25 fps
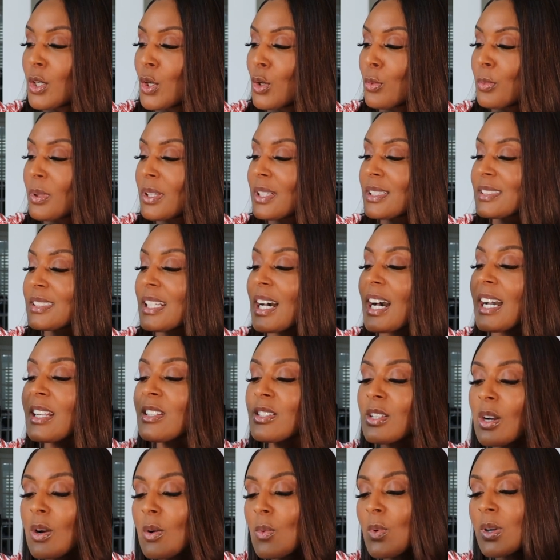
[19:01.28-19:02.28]
though, because I
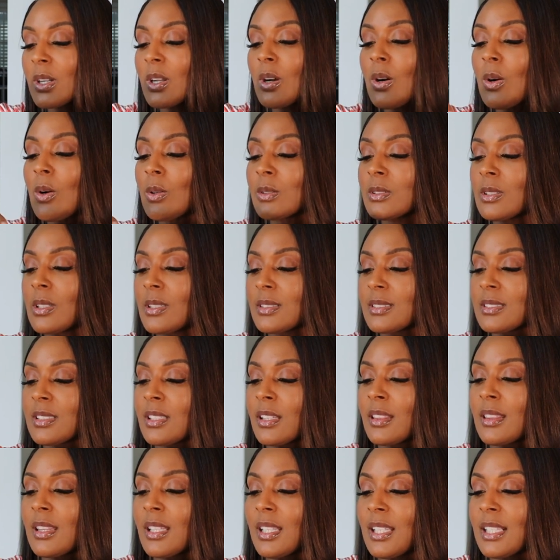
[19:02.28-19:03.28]
don't want to hold on
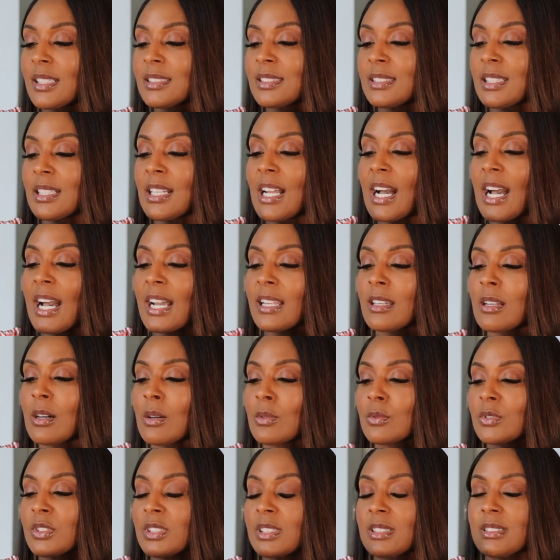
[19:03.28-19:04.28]
to things that I
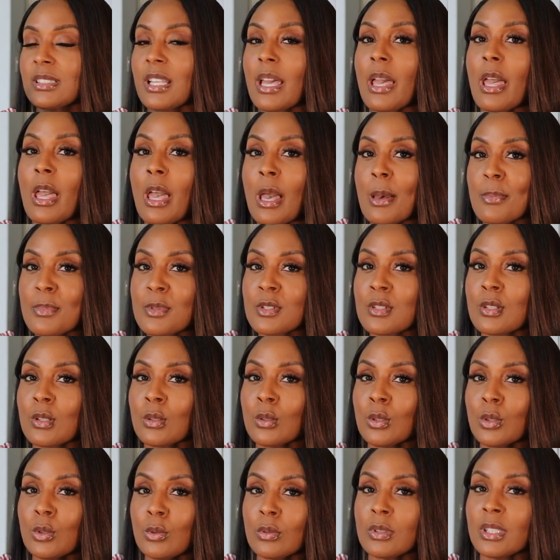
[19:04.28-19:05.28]
don't just
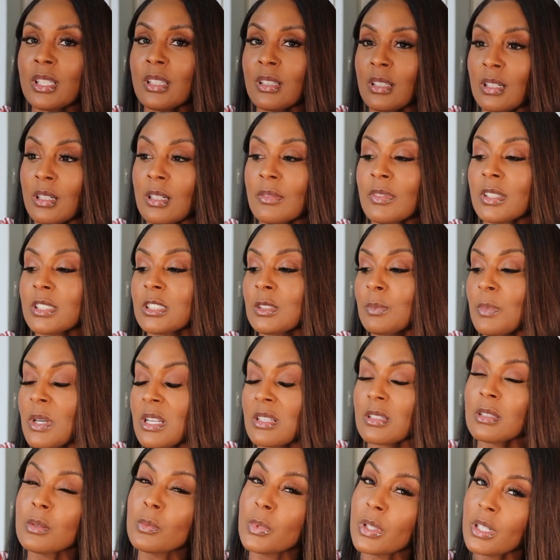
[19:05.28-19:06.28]
absolutely love,
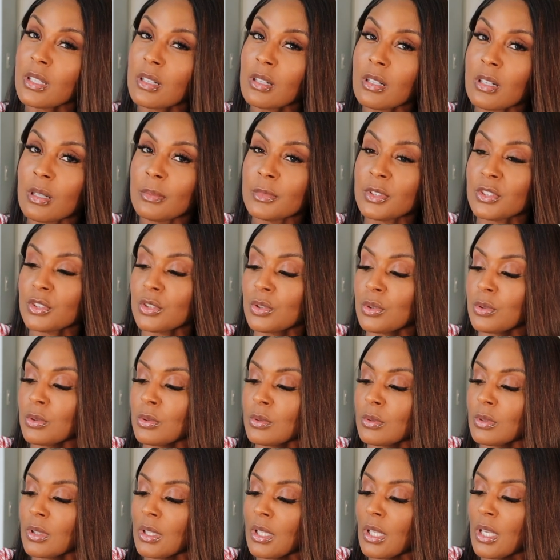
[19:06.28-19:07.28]
especially when it comes
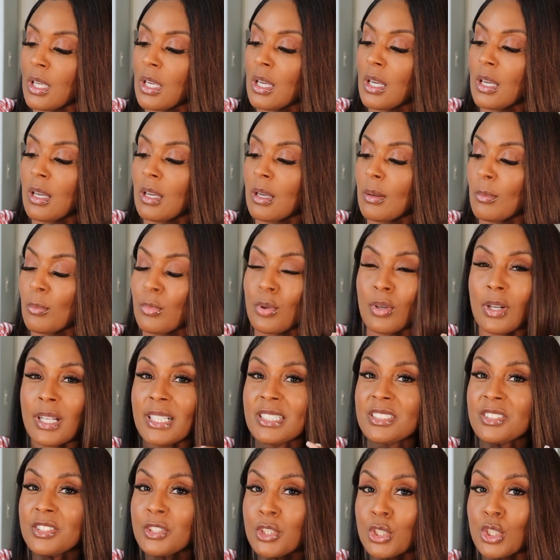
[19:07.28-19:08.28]
to
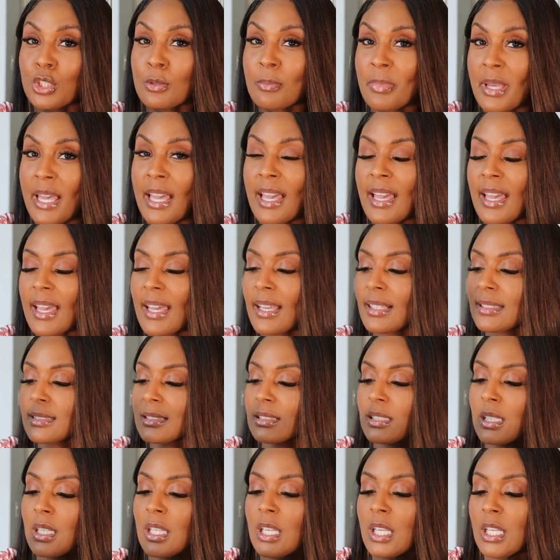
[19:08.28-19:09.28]
pricier
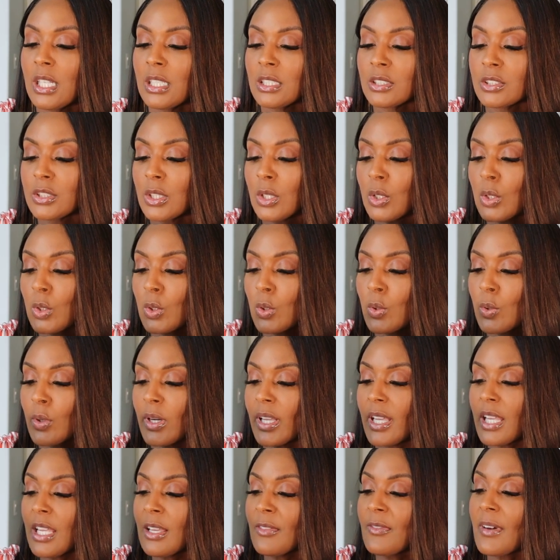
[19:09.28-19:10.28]
bags.
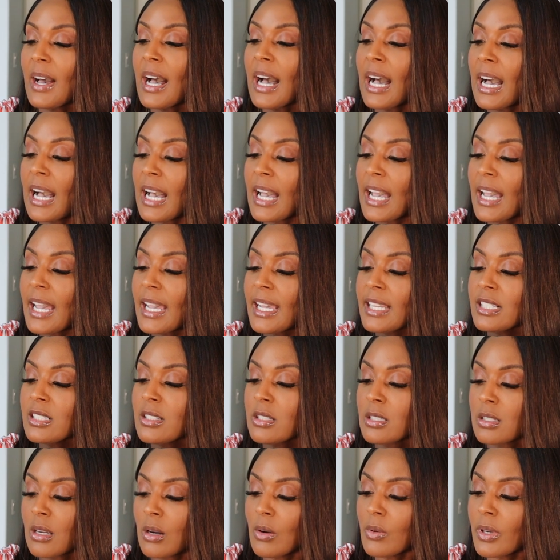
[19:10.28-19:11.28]
So if I
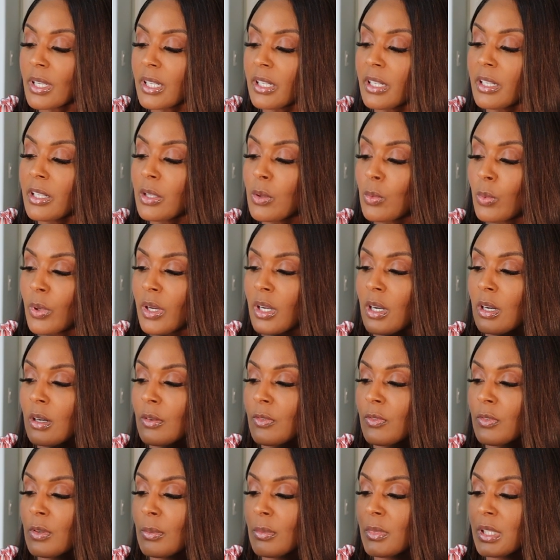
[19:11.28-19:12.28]
don't get any
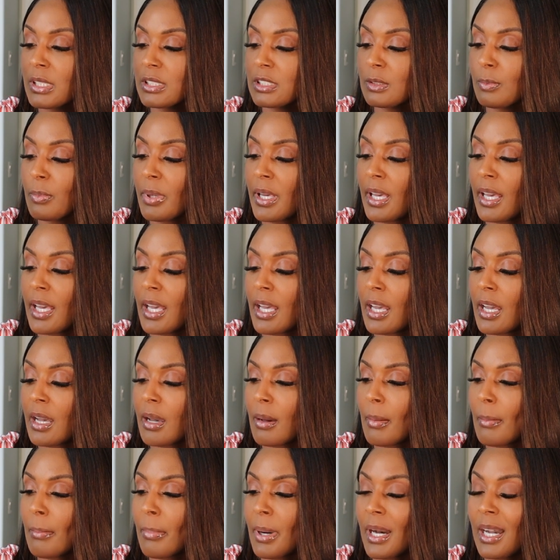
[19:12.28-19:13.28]
wear from this
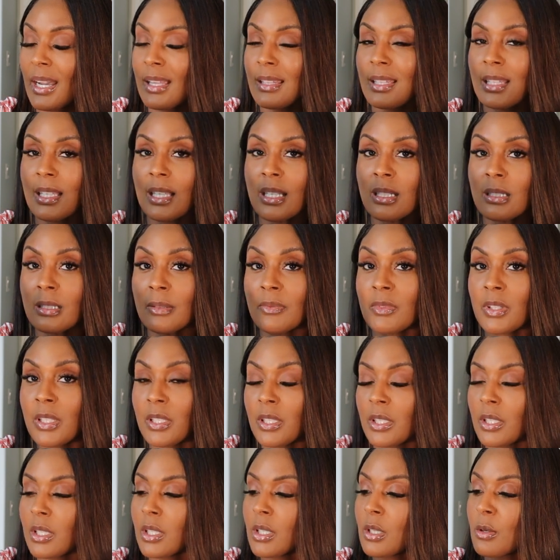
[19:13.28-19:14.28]
bag by the end of the
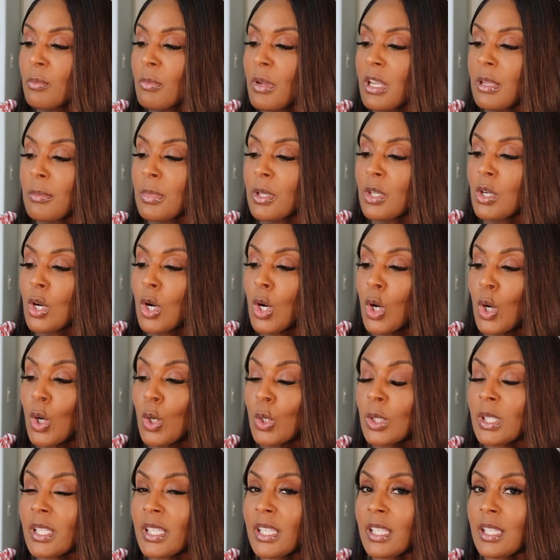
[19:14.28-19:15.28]
year, maybe
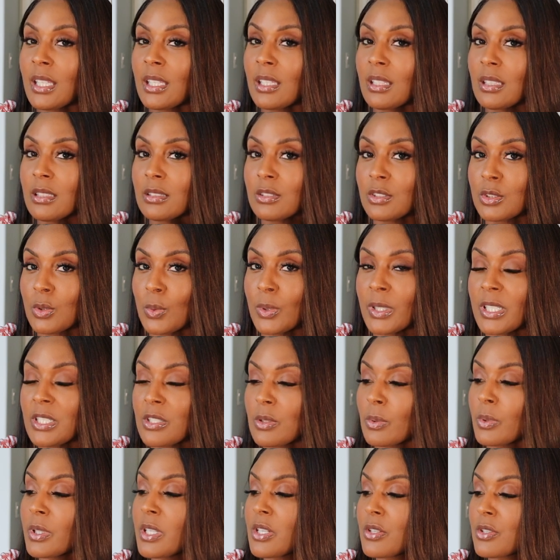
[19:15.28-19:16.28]
early
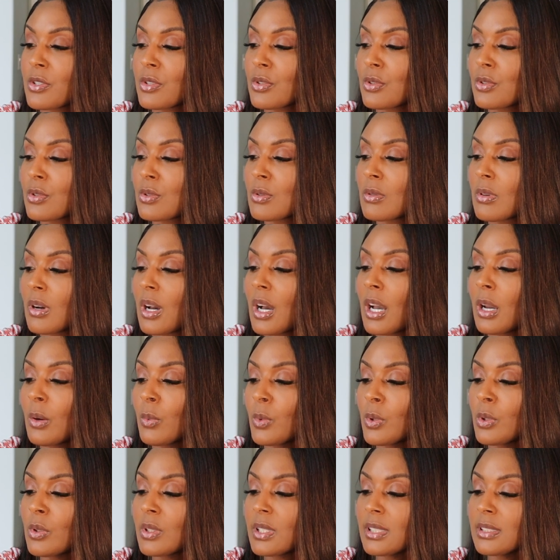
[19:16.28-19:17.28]
2022, I
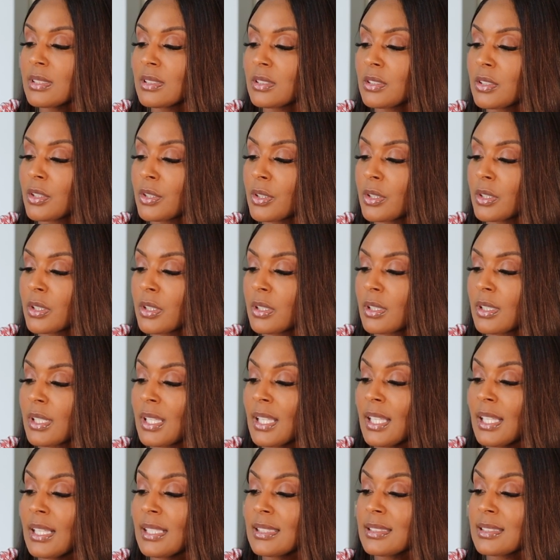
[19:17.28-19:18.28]
will consider
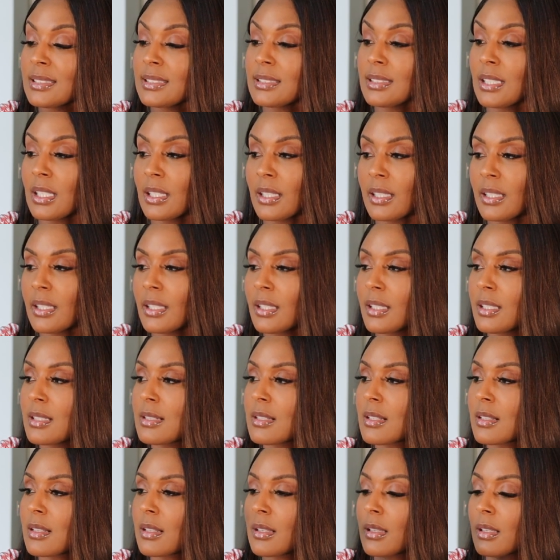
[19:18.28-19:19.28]
selling
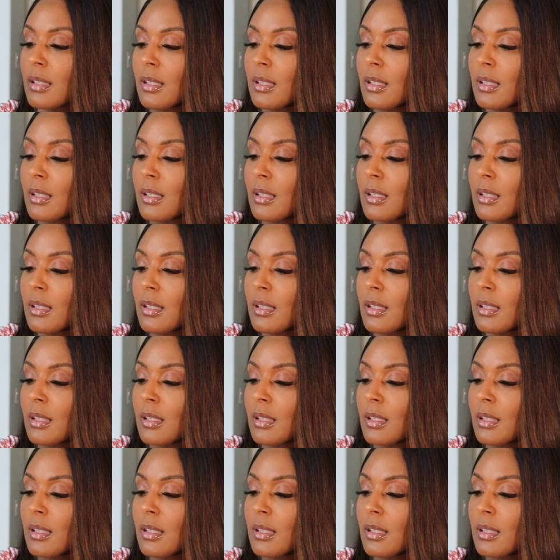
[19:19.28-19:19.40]
it.